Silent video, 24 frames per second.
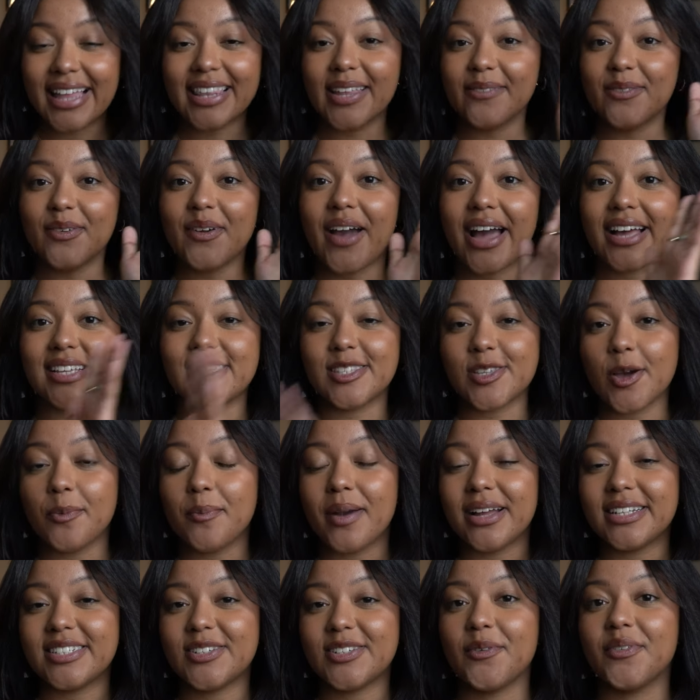I love you guys so
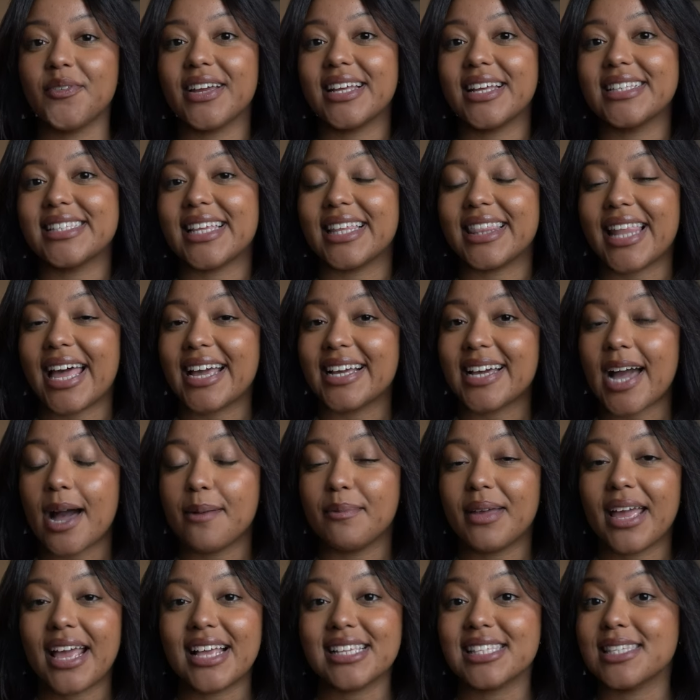much. Don't forget to like,
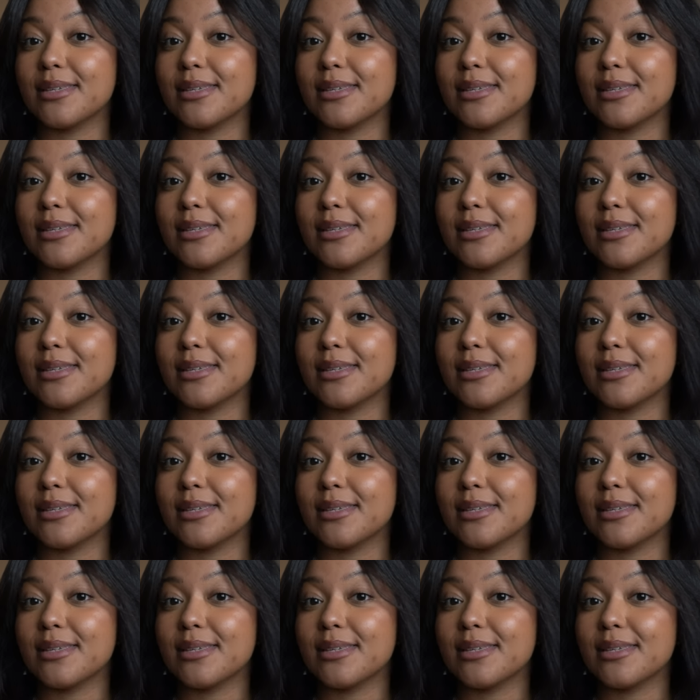comment, and